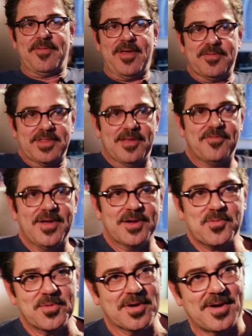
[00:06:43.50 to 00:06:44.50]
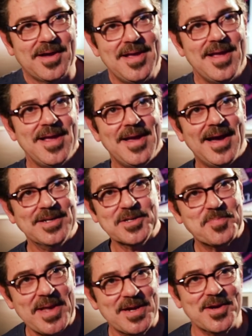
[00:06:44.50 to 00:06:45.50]
Steve Johnson,
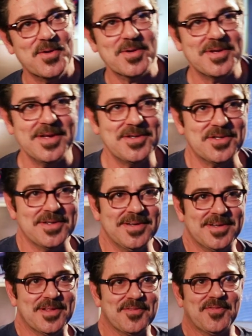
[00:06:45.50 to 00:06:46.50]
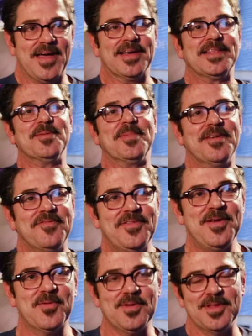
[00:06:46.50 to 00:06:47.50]
part of Rick Baker's Oscar-winning
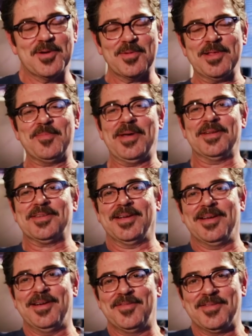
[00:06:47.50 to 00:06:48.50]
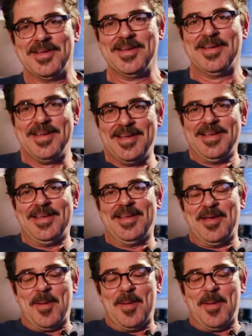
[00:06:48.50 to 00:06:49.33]
team on American Werewolf in London,